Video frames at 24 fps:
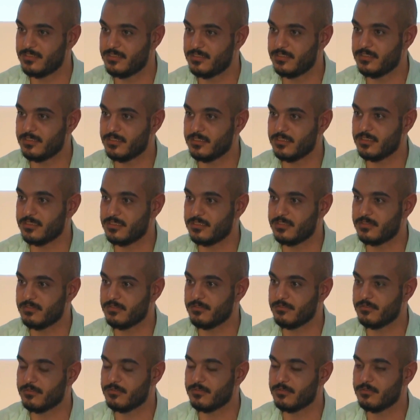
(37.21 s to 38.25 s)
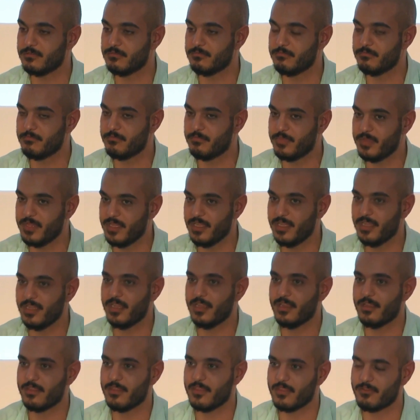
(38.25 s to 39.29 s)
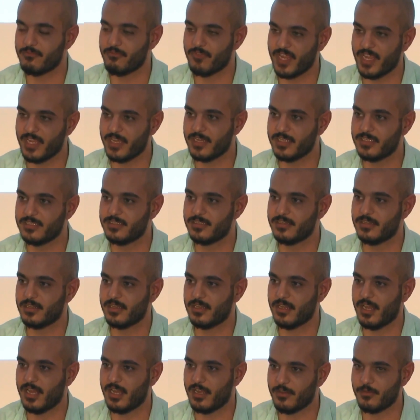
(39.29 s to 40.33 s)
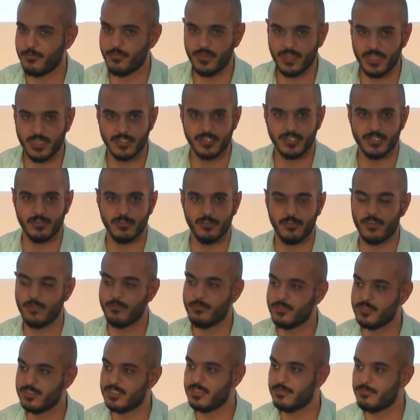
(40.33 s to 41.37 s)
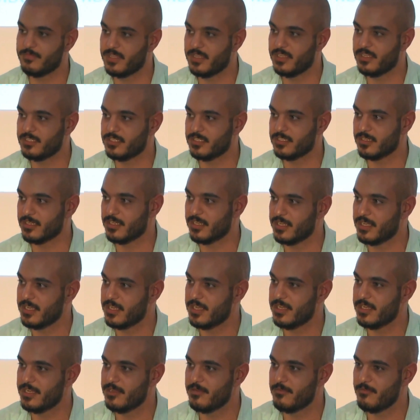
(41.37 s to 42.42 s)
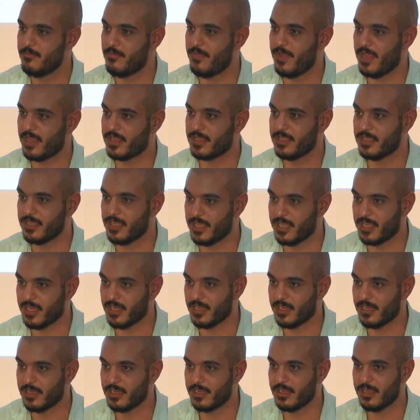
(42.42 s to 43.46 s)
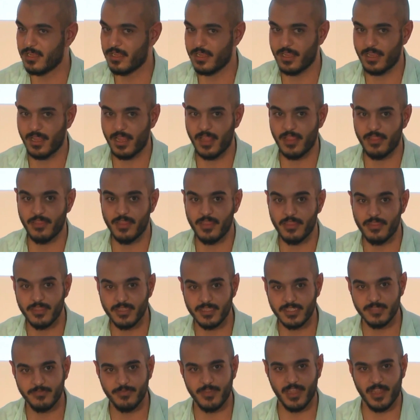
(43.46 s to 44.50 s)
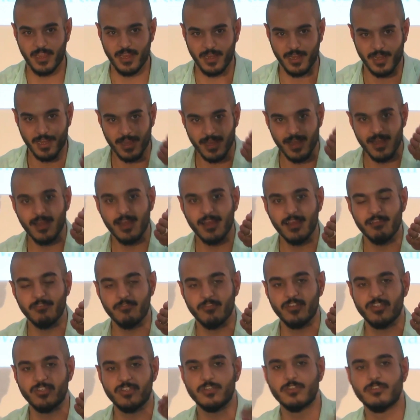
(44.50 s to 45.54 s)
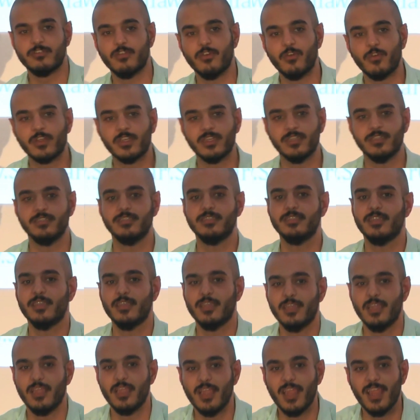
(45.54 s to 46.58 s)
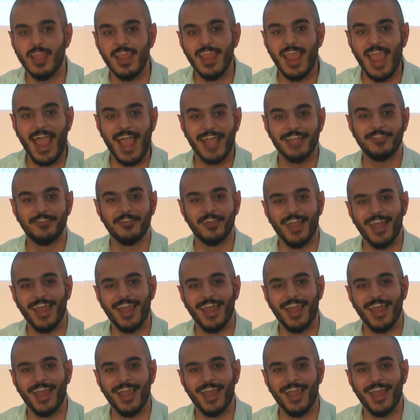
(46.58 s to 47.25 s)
to be the greatest Arab nation or the Muslim nation back again. And then this man, Richard Dawkins, I